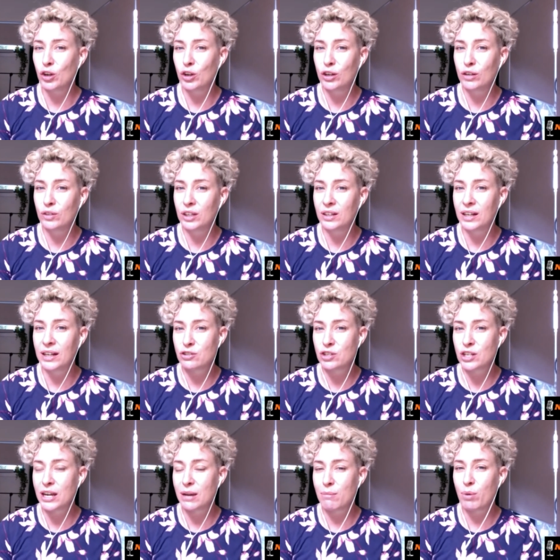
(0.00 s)
heard of it,
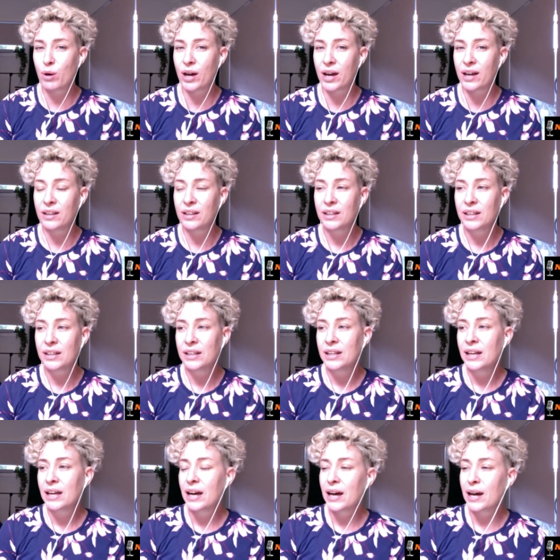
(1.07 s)
Electric Empire
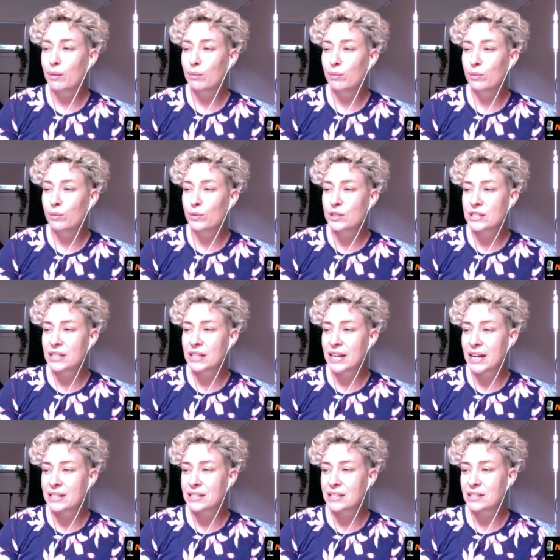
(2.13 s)
Um, was the
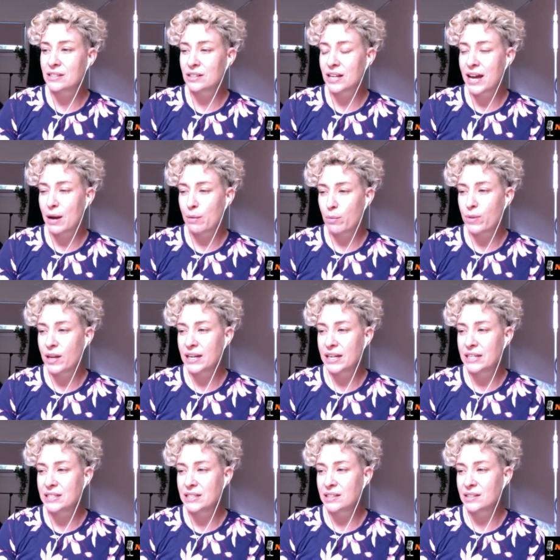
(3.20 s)
last album that he
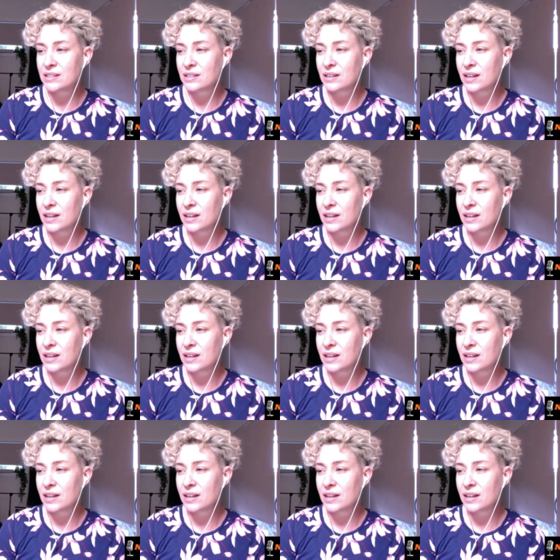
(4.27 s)
did.